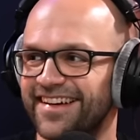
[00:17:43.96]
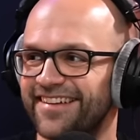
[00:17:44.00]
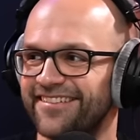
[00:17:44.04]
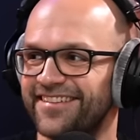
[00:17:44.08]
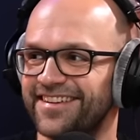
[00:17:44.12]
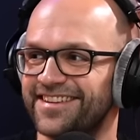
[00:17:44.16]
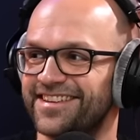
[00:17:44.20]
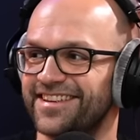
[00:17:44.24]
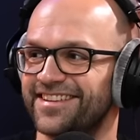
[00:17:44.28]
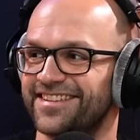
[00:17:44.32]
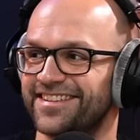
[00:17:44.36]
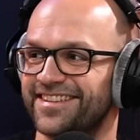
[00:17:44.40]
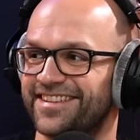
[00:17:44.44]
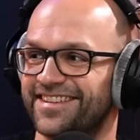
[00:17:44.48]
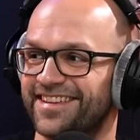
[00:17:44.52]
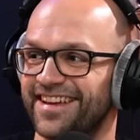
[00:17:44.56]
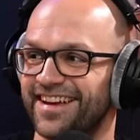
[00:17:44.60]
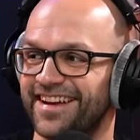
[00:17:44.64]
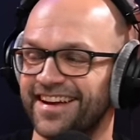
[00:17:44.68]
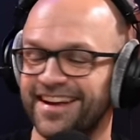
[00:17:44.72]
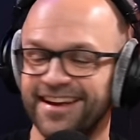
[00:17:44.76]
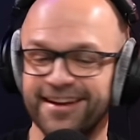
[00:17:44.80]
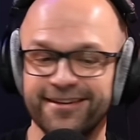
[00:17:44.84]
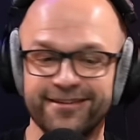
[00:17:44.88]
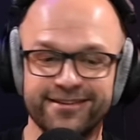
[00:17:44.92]
which sounds
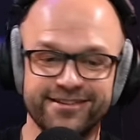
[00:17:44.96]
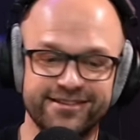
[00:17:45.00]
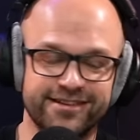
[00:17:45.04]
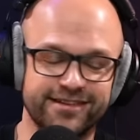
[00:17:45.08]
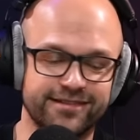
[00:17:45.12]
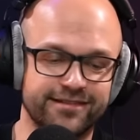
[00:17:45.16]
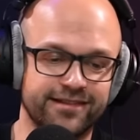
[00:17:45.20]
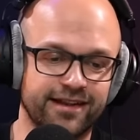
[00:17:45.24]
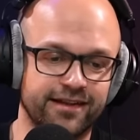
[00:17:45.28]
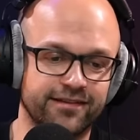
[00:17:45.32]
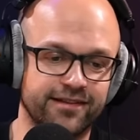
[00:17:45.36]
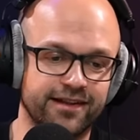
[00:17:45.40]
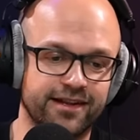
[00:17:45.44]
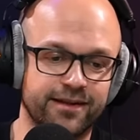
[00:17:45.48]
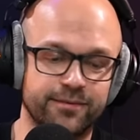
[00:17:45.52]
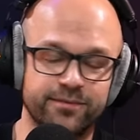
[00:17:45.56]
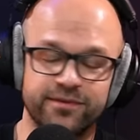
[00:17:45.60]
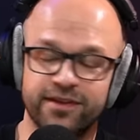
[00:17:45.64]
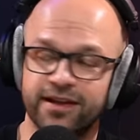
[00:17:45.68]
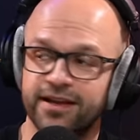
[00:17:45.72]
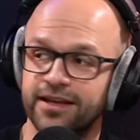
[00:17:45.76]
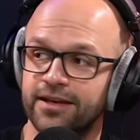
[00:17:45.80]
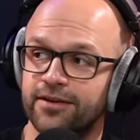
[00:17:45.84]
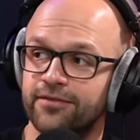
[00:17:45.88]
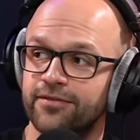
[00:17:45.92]
like I'm
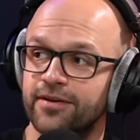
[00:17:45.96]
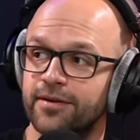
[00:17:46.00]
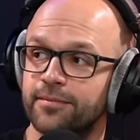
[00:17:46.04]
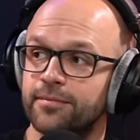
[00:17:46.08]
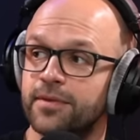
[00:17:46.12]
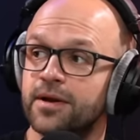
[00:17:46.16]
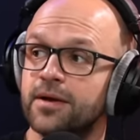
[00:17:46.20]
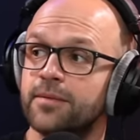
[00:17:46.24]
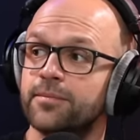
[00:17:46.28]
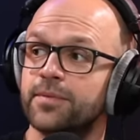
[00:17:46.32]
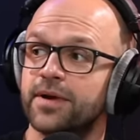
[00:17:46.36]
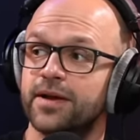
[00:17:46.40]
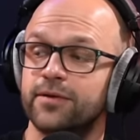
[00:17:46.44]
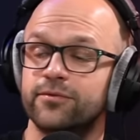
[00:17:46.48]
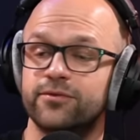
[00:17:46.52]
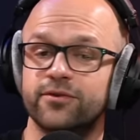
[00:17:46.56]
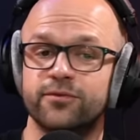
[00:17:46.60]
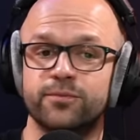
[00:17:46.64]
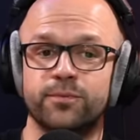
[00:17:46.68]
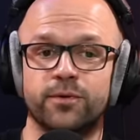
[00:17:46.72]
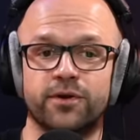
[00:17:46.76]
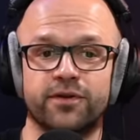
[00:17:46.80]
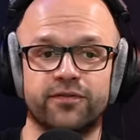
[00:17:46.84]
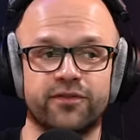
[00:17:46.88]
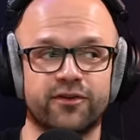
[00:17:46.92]
slagging off him. But he was
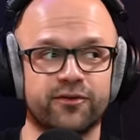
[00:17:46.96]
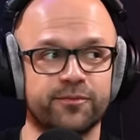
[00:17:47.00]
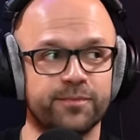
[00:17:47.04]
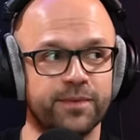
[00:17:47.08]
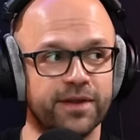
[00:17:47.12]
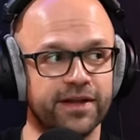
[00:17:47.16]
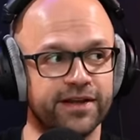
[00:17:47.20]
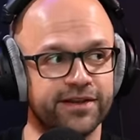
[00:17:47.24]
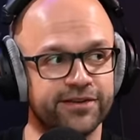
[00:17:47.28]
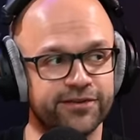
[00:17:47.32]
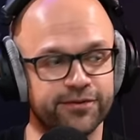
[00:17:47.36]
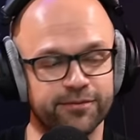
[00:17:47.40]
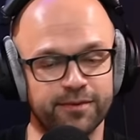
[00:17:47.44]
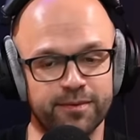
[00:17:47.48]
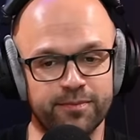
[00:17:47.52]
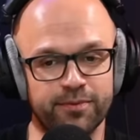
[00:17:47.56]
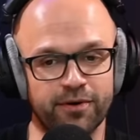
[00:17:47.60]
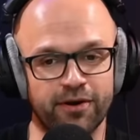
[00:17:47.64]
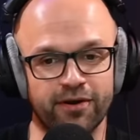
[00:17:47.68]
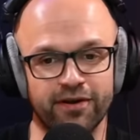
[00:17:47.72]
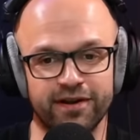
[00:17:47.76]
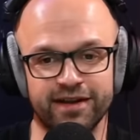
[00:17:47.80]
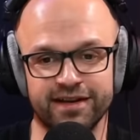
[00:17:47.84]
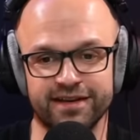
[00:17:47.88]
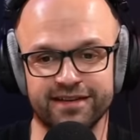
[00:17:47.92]
just one of those players who we
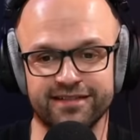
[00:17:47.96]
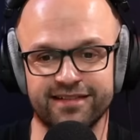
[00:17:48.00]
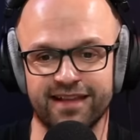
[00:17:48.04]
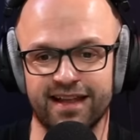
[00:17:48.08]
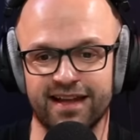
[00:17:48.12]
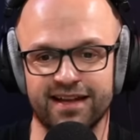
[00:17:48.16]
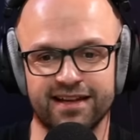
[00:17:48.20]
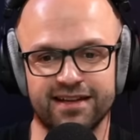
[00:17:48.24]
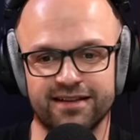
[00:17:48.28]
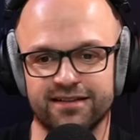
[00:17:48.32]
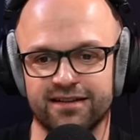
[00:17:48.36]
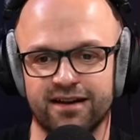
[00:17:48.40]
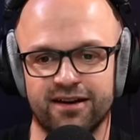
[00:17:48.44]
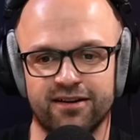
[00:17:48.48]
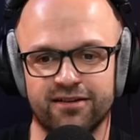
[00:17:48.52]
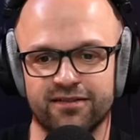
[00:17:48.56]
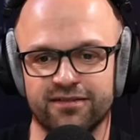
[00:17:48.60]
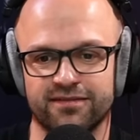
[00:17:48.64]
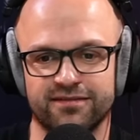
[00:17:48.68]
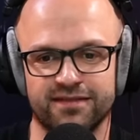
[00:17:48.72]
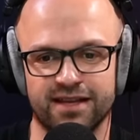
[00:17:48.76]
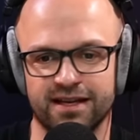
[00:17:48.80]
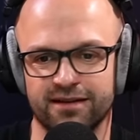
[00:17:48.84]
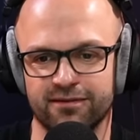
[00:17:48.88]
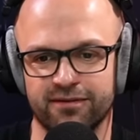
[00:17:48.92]
brought in as like, oh,
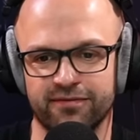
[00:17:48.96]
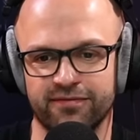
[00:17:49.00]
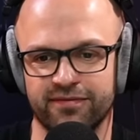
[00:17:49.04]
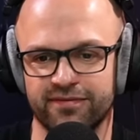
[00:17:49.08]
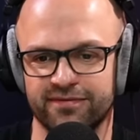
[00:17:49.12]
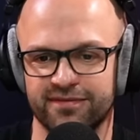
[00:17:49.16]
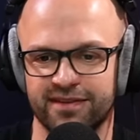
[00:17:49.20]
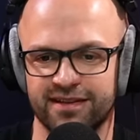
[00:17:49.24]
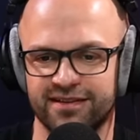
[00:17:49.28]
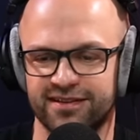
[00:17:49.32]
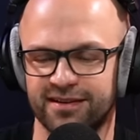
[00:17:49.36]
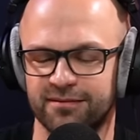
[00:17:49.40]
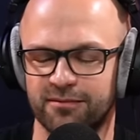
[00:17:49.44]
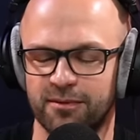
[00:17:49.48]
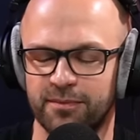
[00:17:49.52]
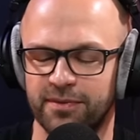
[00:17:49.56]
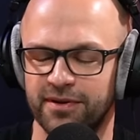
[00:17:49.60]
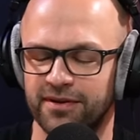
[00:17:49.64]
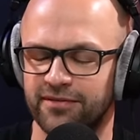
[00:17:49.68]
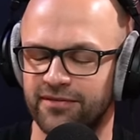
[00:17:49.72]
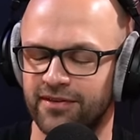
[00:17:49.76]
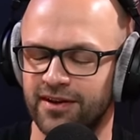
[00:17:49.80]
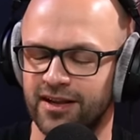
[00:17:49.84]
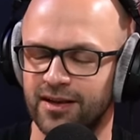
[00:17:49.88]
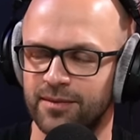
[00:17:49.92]
they seem to be
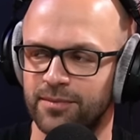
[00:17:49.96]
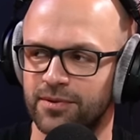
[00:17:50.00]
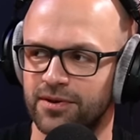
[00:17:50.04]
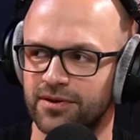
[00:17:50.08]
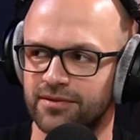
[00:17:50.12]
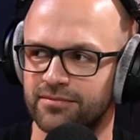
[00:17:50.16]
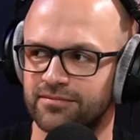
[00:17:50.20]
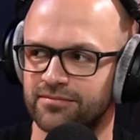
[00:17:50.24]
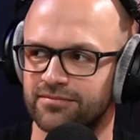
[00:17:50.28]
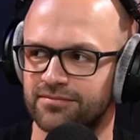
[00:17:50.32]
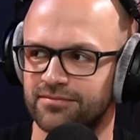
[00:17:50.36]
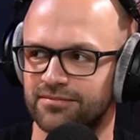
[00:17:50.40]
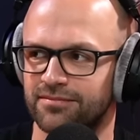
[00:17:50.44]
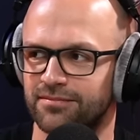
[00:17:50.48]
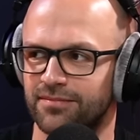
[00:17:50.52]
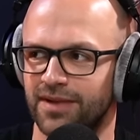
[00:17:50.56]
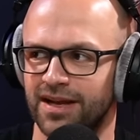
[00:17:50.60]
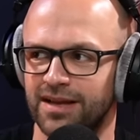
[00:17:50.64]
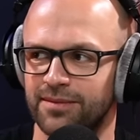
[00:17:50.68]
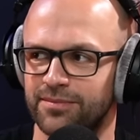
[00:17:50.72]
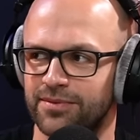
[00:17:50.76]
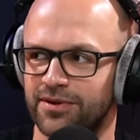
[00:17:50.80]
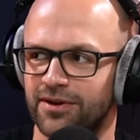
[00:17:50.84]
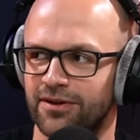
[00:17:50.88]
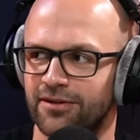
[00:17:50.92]
available and
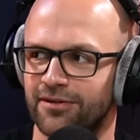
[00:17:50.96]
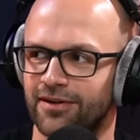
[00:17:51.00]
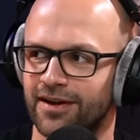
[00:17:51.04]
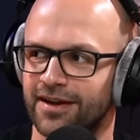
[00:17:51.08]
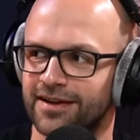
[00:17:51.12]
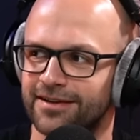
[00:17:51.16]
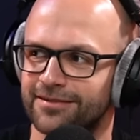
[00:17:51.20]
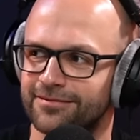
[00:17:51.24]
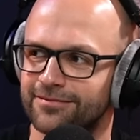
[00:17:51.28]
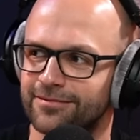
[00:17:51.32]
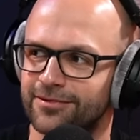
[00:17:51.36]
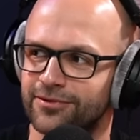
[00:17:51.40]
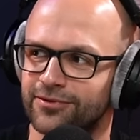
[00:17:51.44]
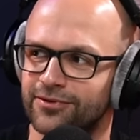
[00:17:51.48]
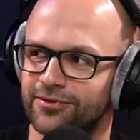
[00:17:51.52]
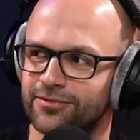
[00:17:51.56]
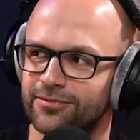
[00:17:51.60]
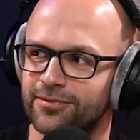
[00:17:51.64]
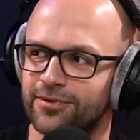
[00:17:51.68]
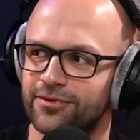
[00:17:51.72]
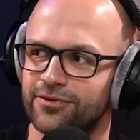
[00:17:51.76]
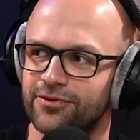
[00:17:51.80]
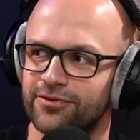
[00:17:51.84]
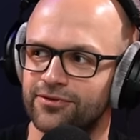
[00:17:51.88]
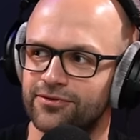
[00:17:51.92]
might be all right.
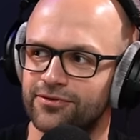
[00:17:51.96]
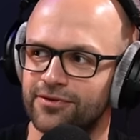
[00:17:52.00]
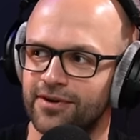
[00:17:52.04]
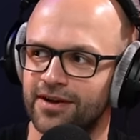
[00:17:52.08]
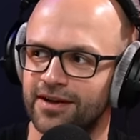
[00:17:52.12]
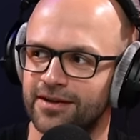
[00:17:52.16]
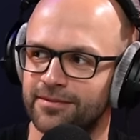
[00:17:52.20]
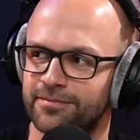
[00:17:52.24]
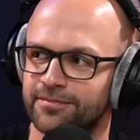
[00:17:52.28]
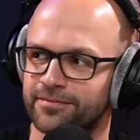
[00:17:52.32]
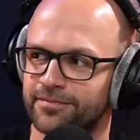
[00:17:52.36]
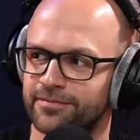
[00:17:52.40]
We'll just try him.